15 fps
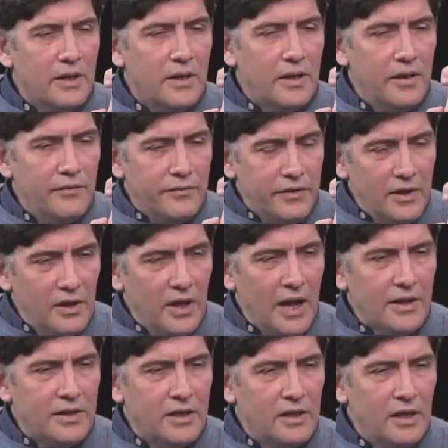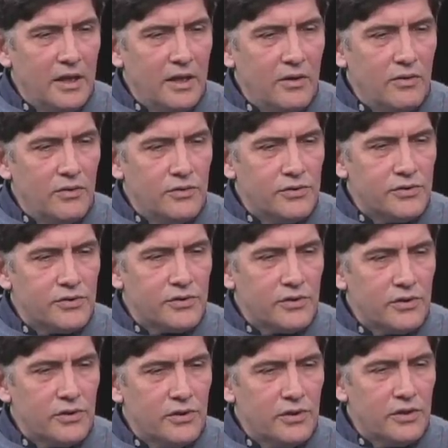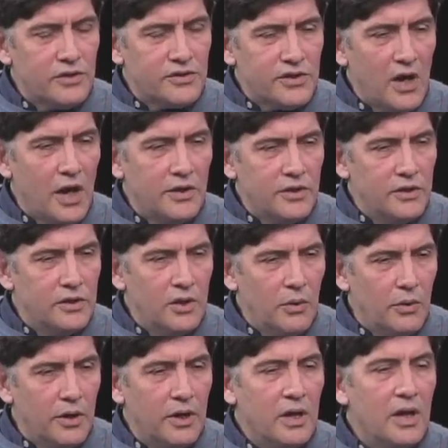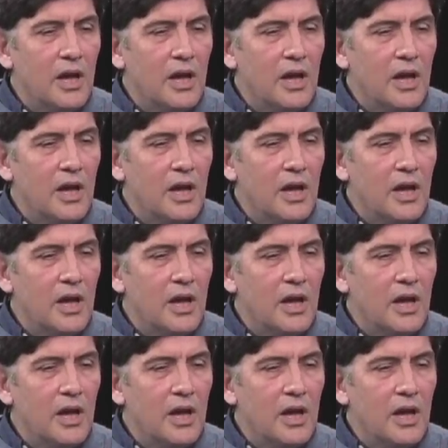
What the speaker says: if the elected leaders decide to do it,